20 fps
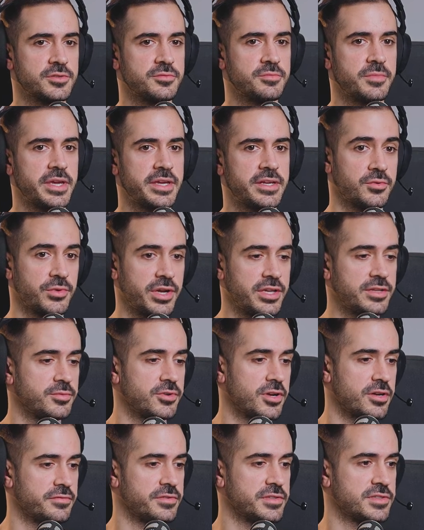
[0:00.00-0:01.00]
to make great
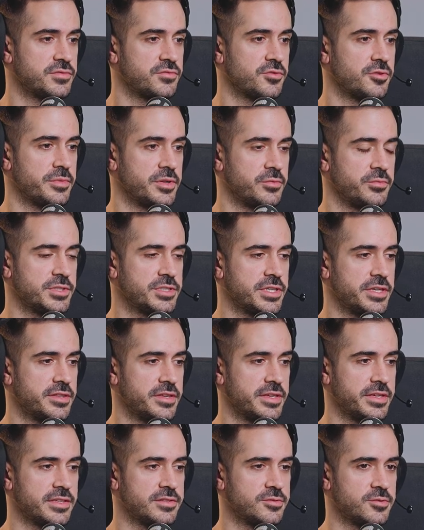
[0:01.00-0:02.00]
profits from it, which I
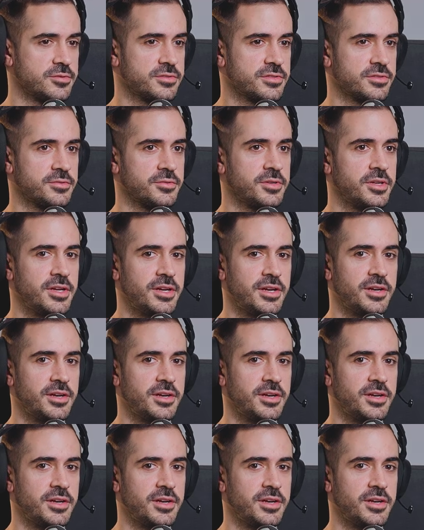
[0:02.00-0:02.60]
think is also